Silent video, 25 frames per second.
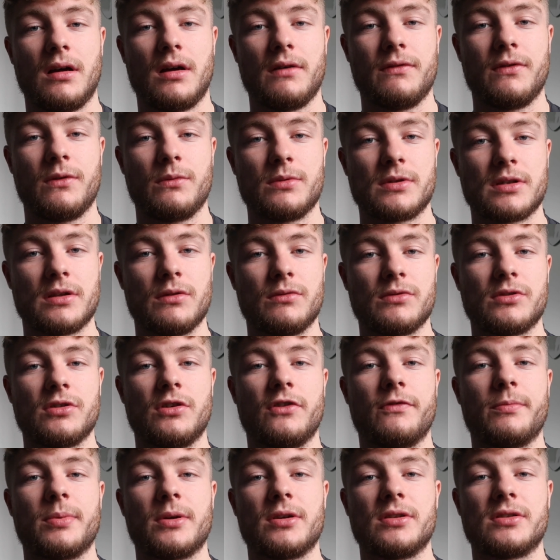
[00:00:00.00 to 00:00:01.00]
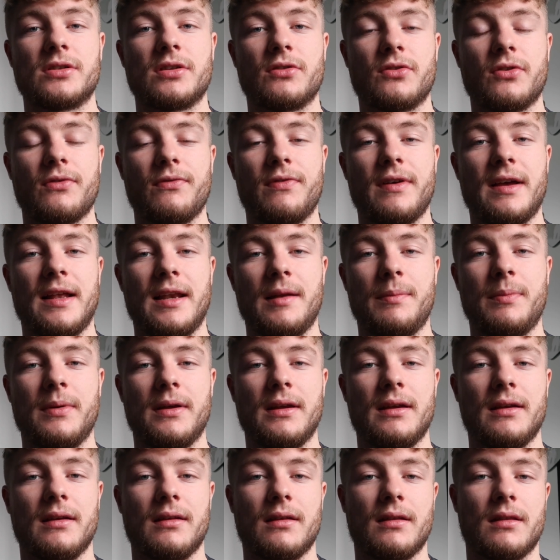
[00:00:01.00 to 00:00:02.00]
lot of it was closed off because they're
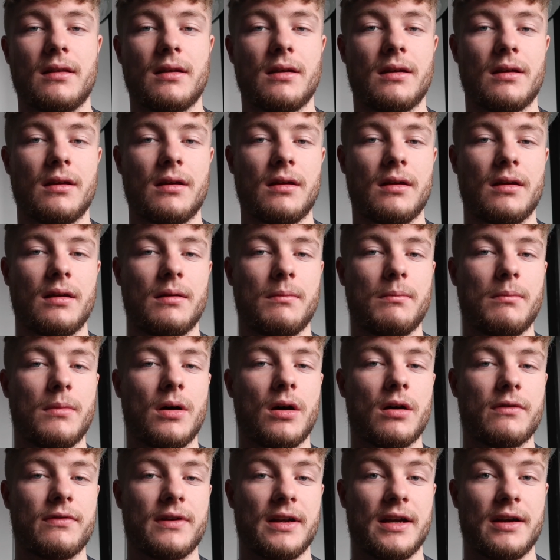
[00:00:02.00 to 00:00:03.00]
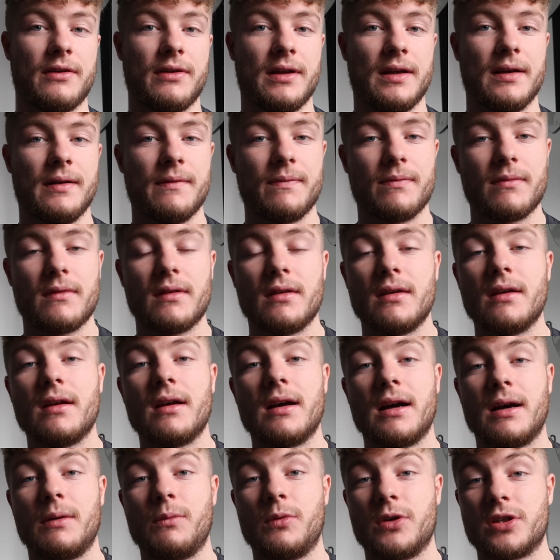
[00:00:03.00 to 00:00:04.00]
developing the Marvel area,
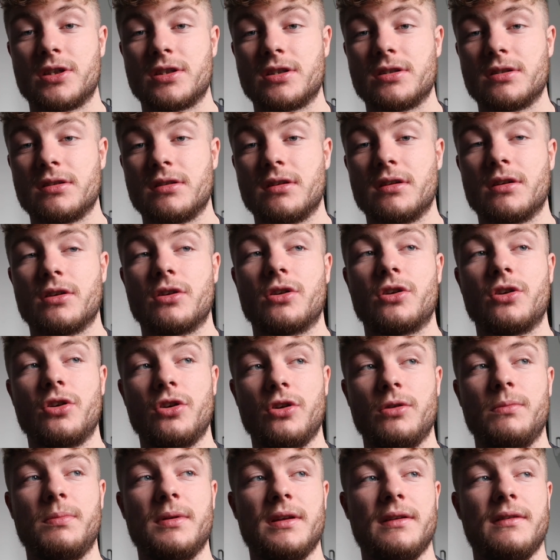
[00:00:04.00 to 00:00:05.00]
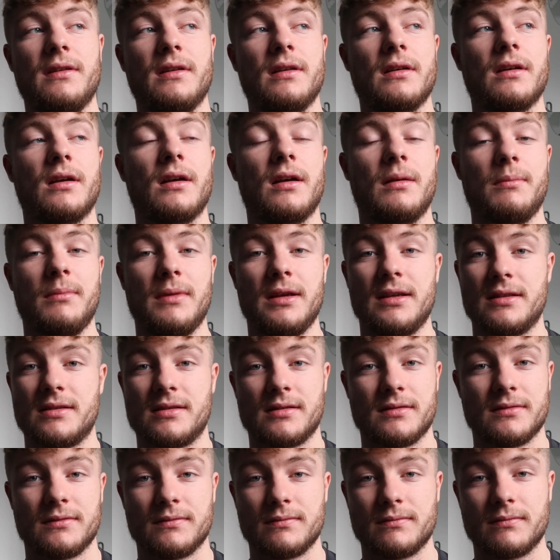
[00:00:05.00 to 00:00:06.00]
which could be
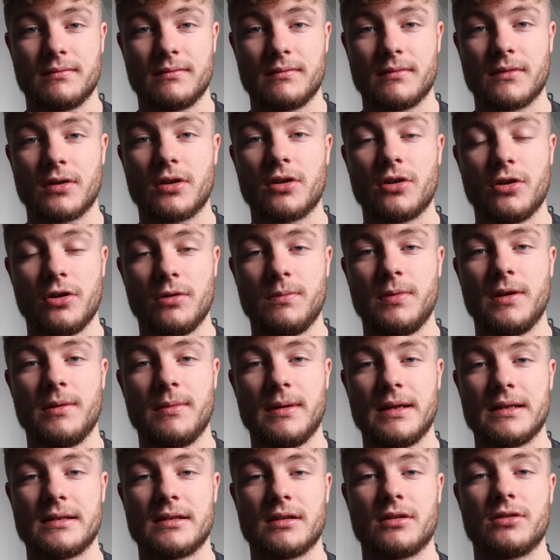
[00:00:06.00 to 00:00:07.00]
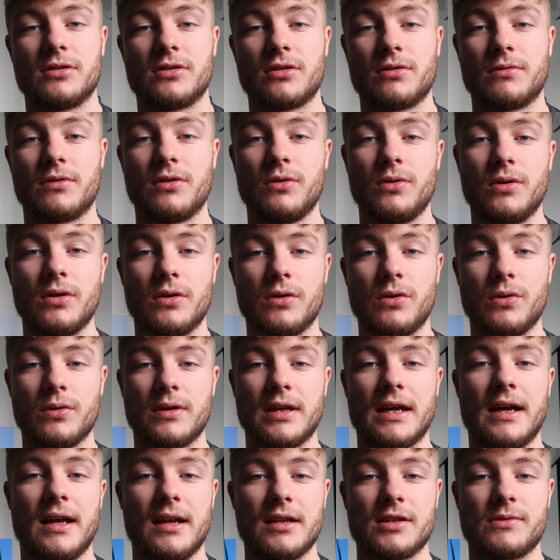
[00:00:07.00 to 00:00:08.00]
amazing. Because they're doing the
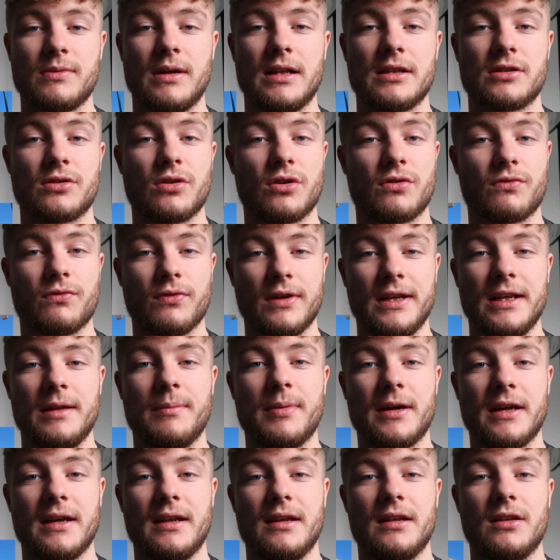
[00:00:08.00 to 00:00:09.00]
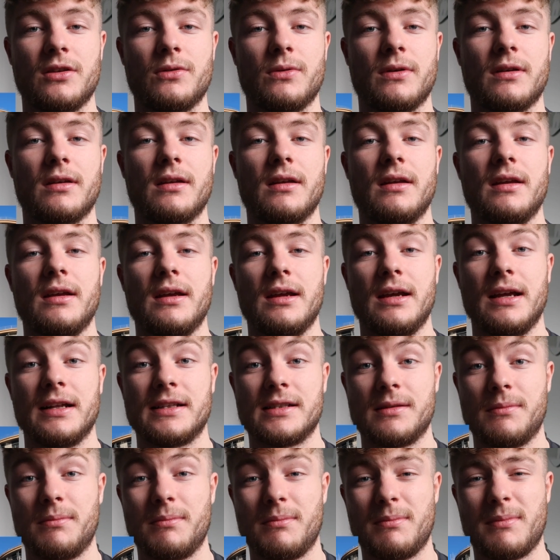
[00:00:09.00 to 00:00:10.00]
hotel as well, so they're really buying into it.
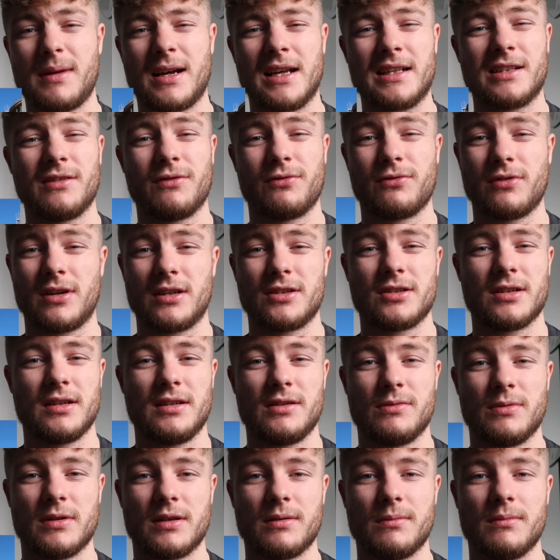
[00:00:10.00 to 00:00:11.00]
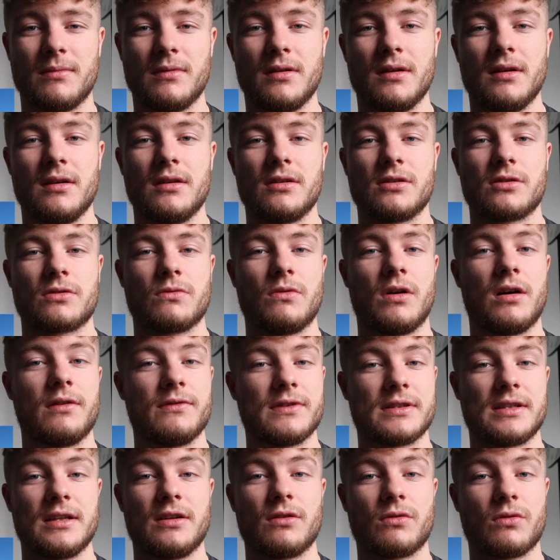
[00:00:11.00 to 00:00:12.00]
It's a massive franchise with them, so
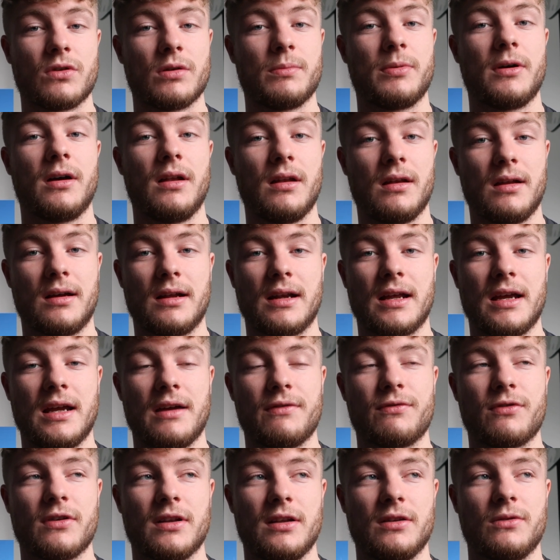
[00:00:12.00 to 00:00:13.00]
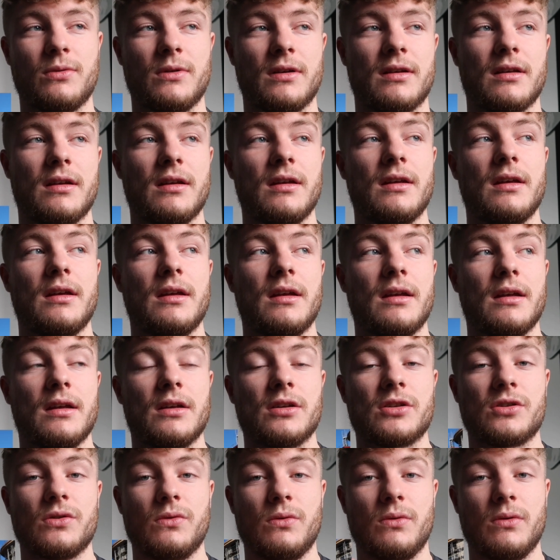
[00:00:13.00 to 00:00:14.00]
obviously they're going to put a lot of effort into it.
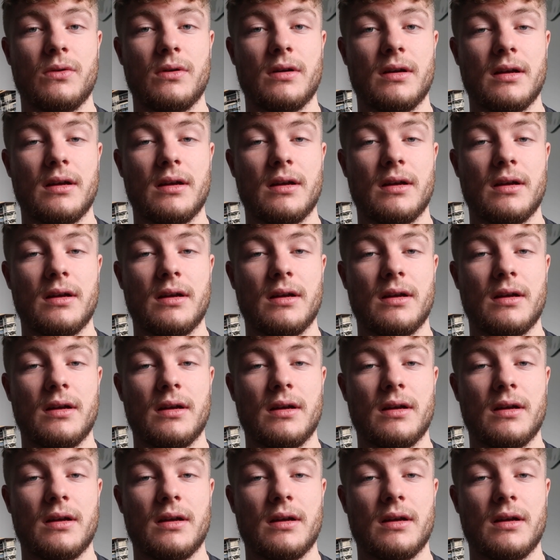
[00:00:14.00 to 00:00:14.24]
So